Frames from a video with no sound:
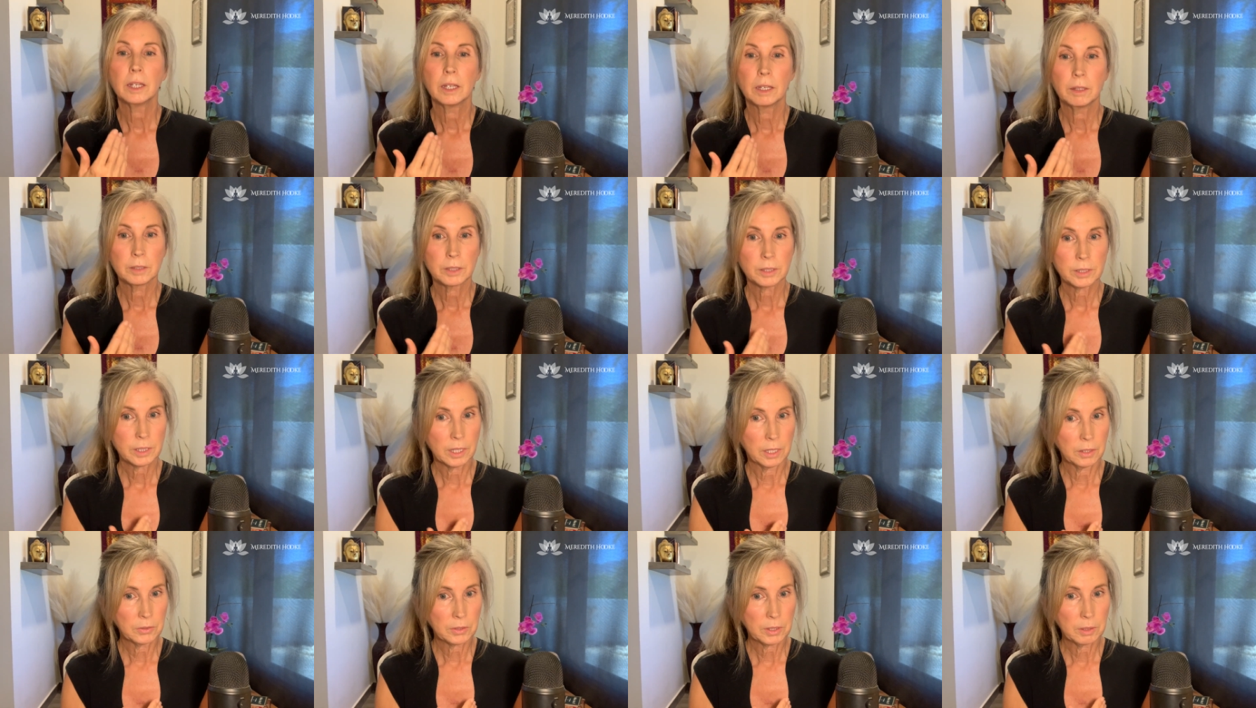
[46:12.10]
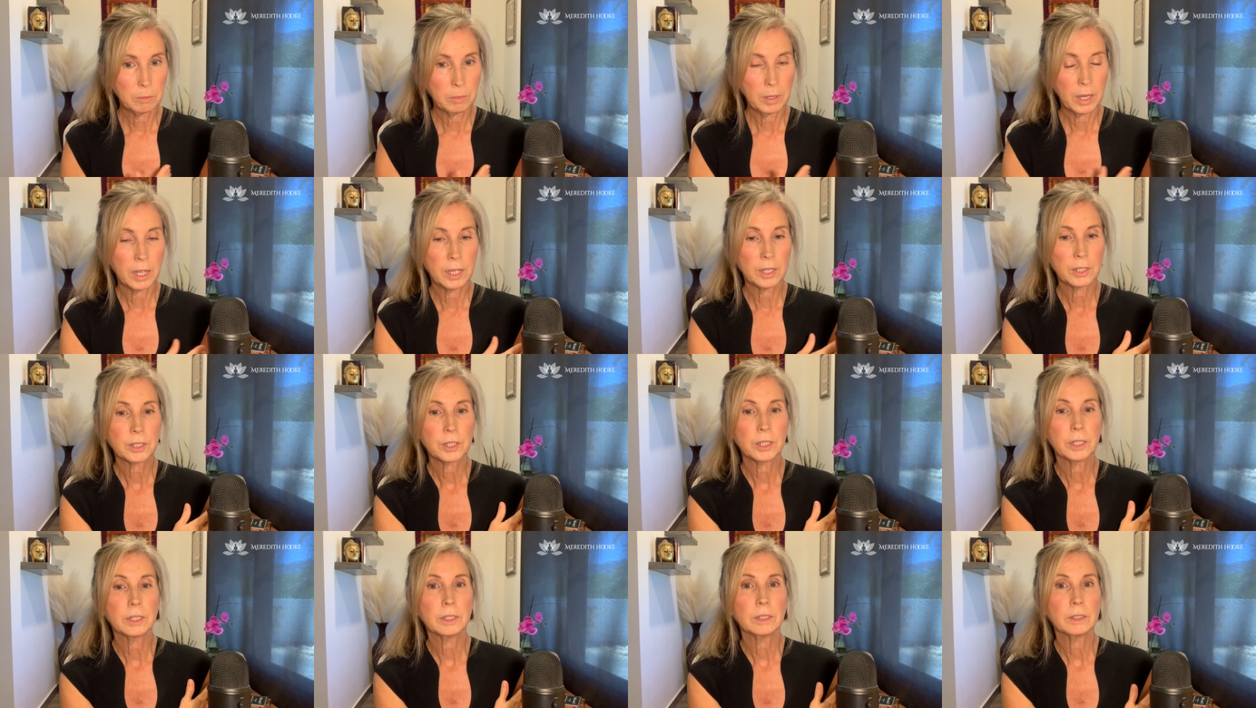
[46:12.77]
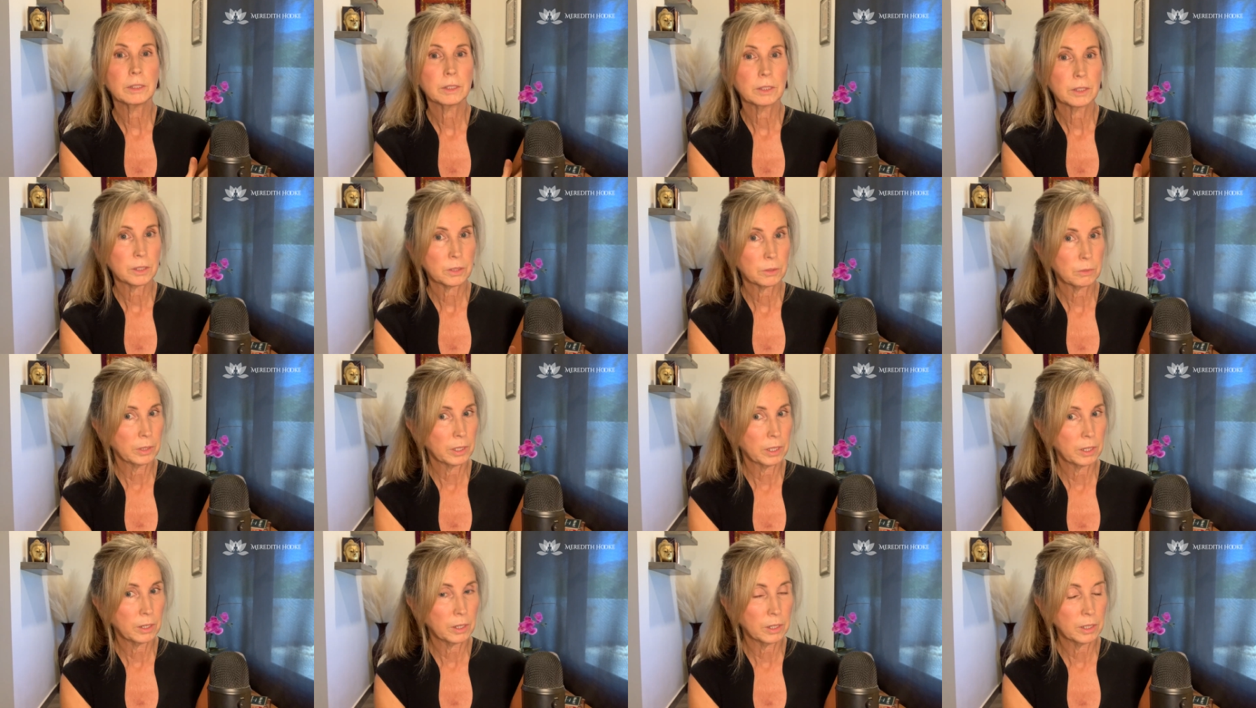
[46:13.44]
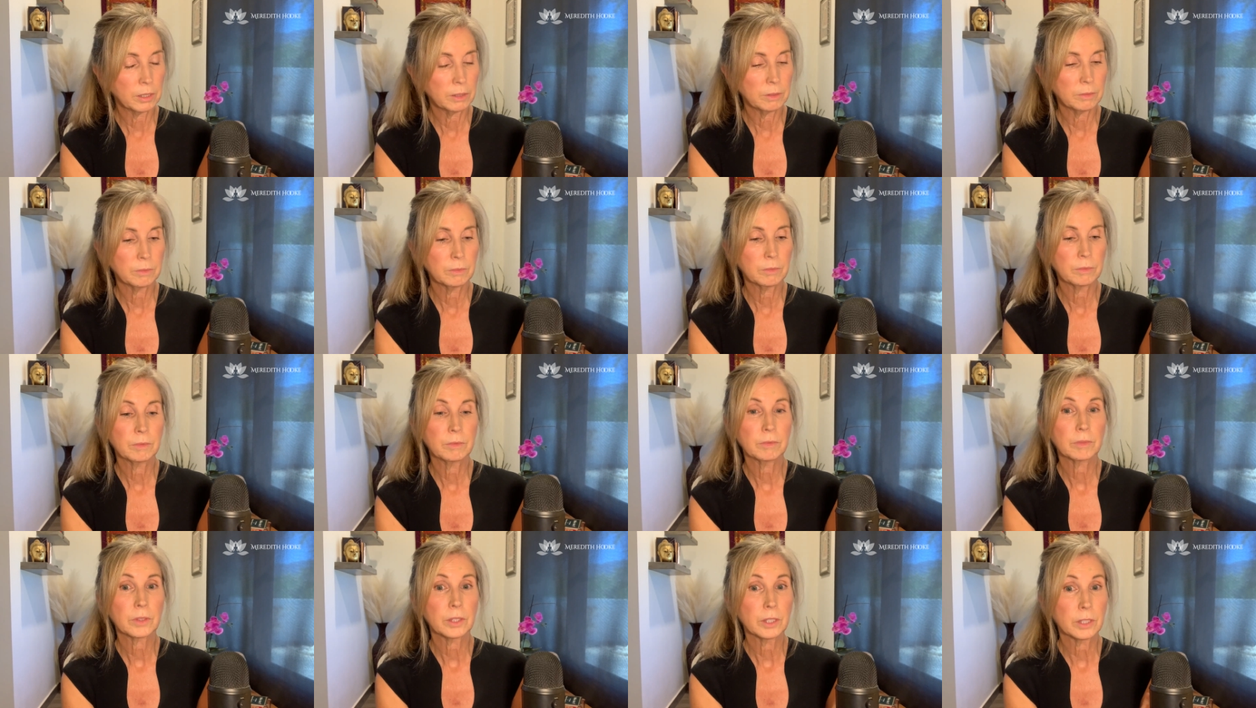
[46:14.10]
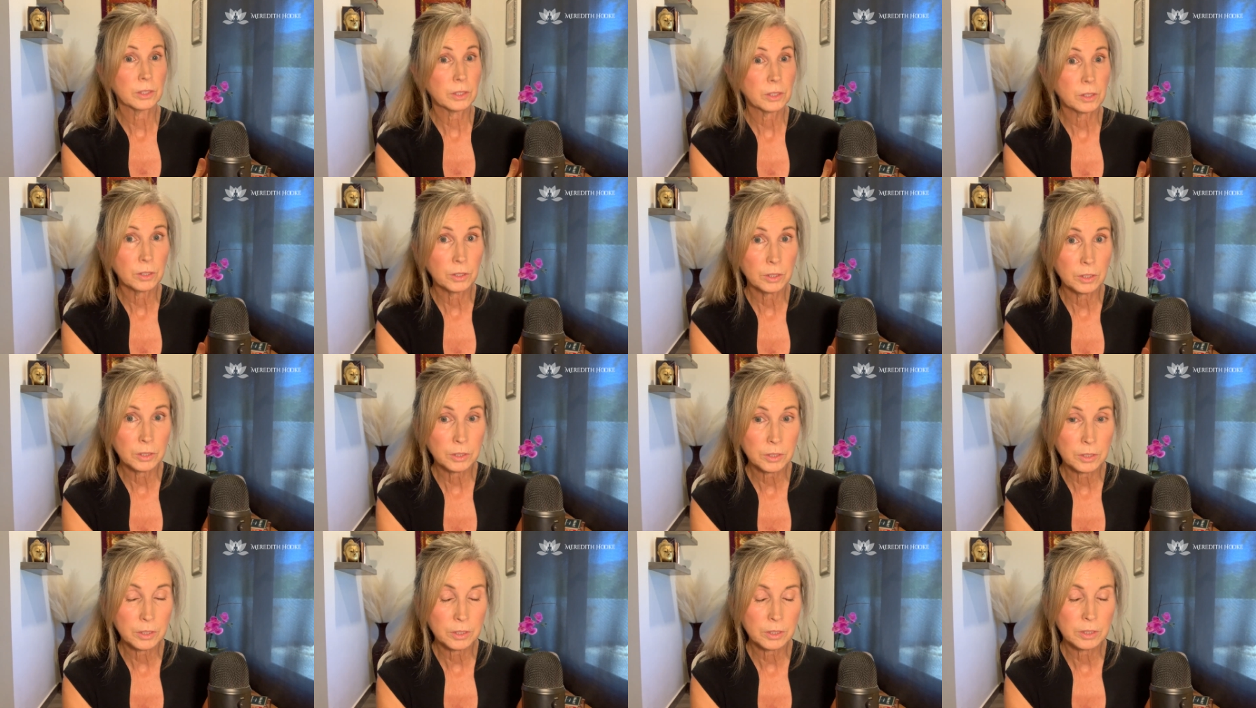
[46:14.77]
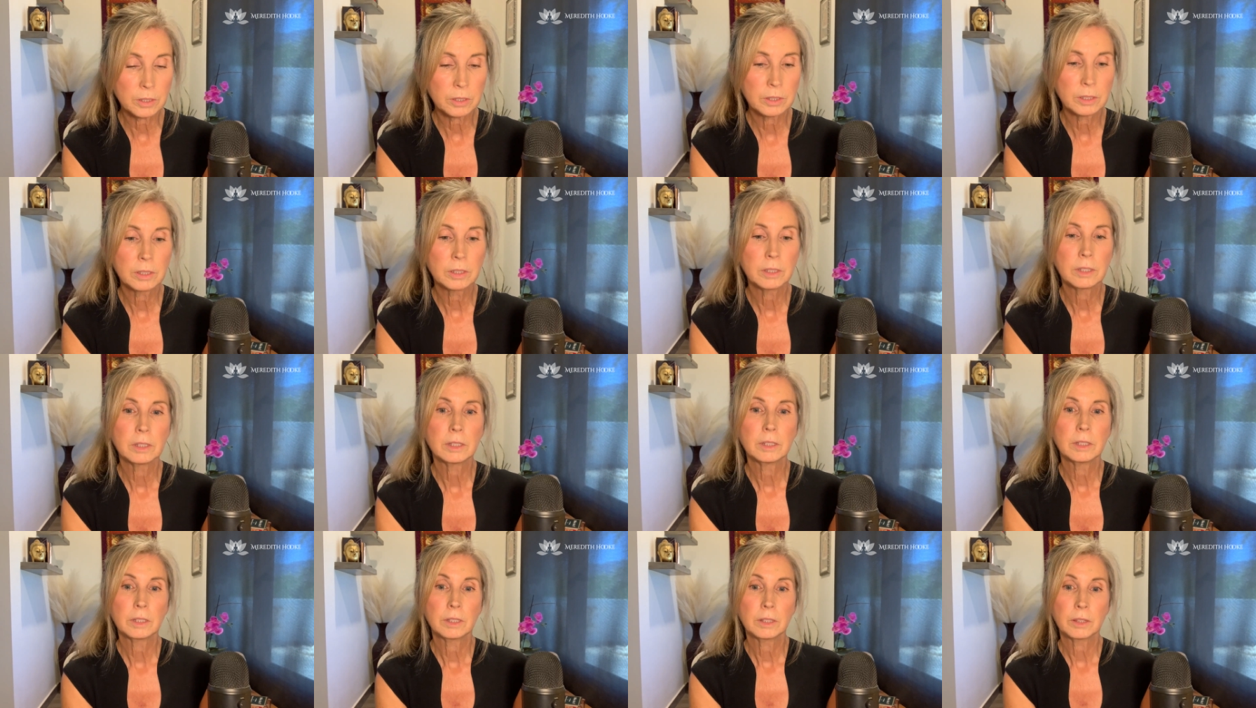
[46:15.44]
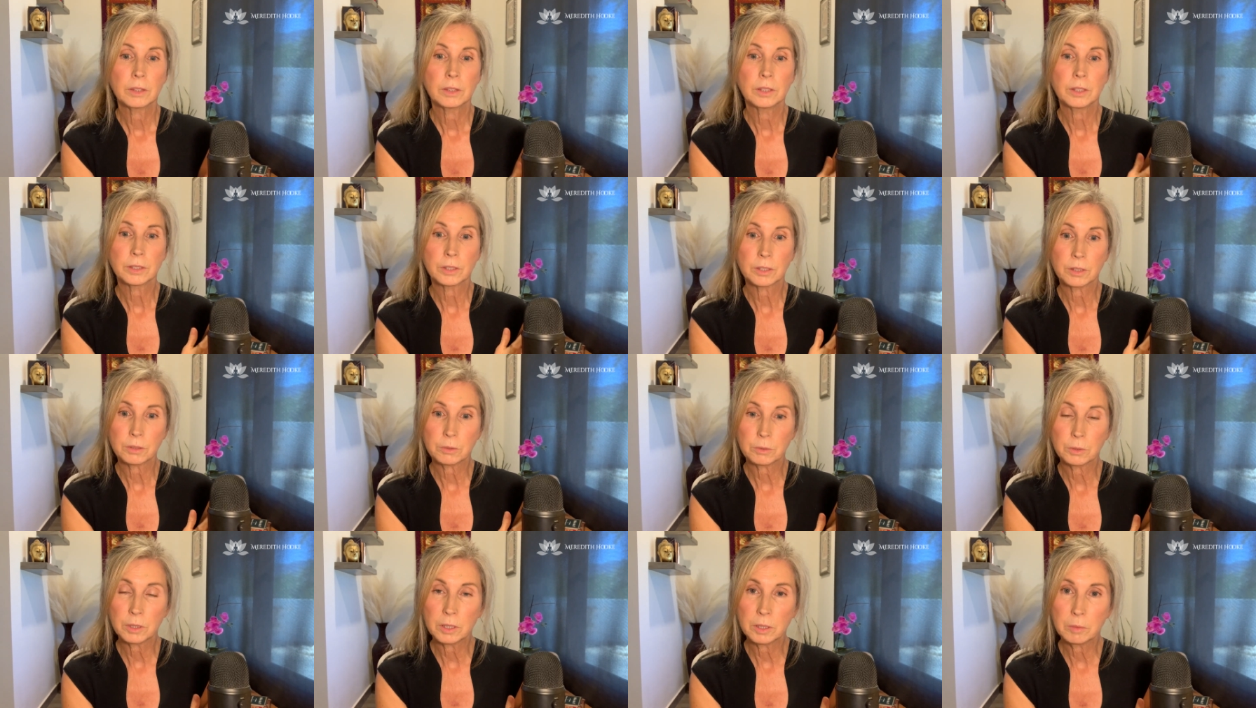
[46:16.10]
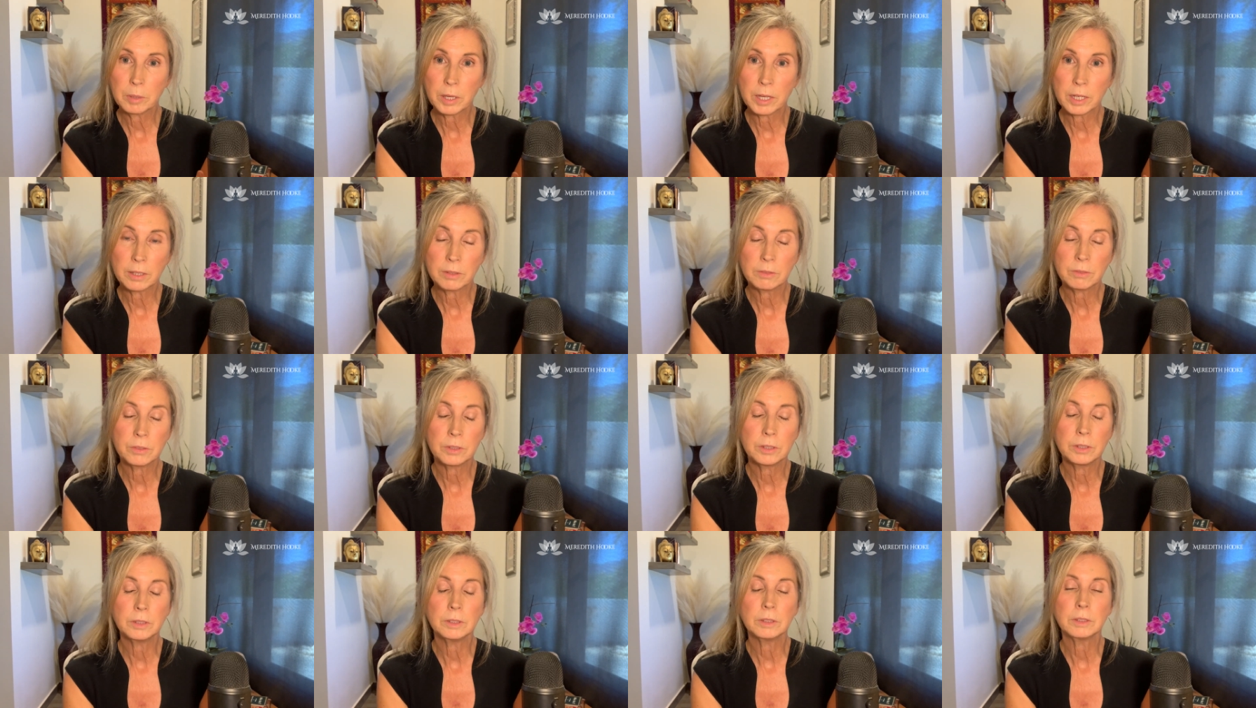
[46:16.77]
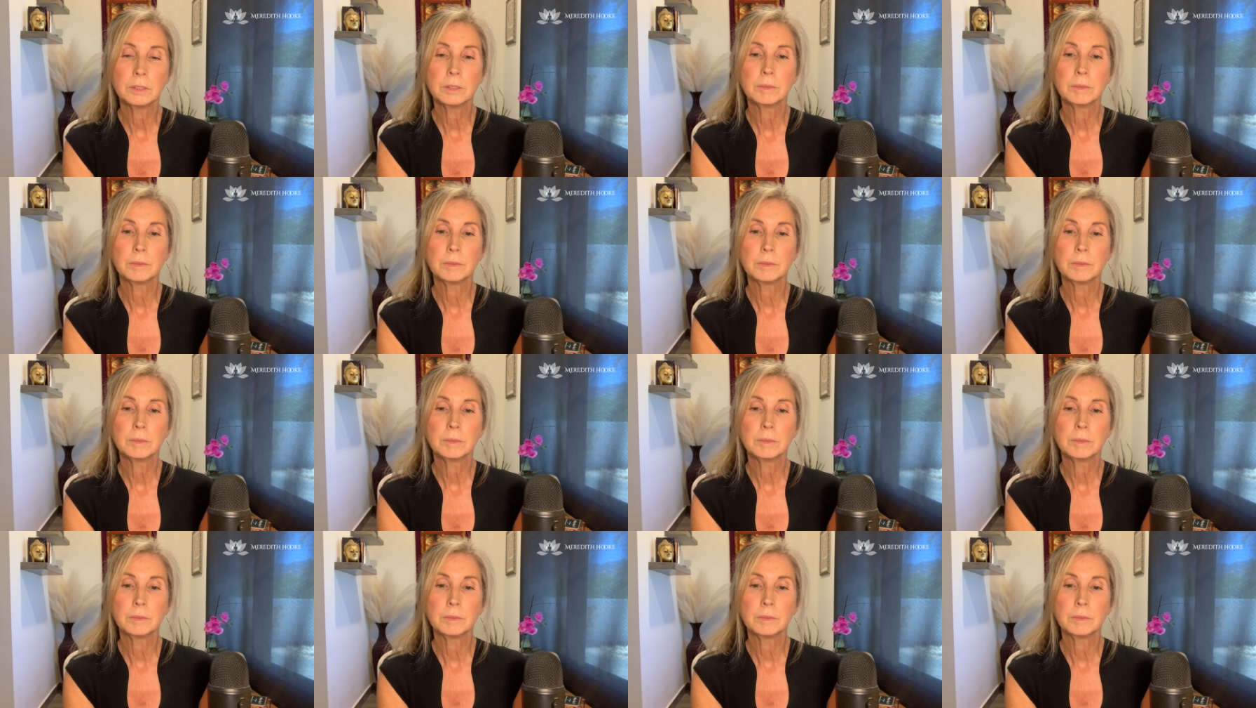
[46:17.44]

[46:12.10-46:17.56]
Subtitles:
Self-compassion, sweetheart, this hurts. This is really painful.